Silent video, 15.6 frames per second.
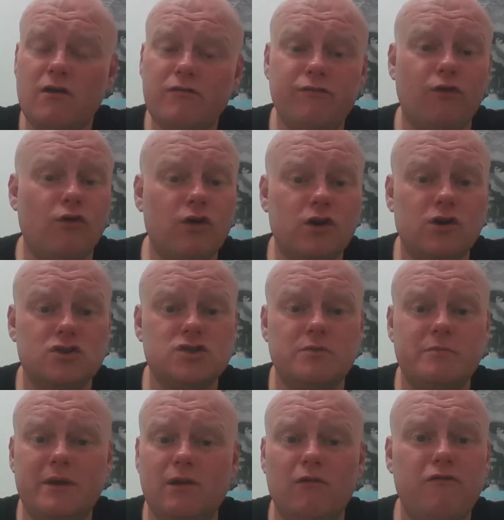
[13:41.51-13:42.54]
4 across the
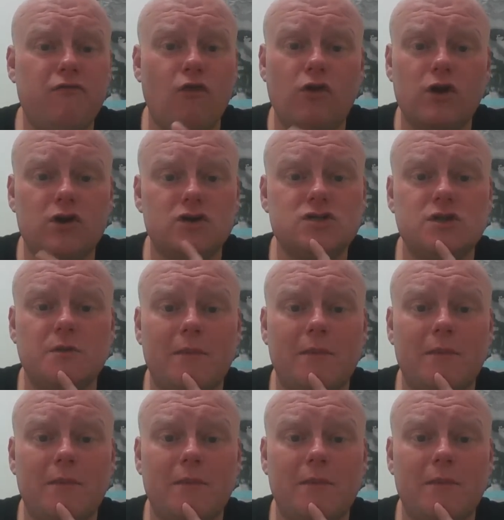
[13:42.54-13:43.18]
middle, 4 across the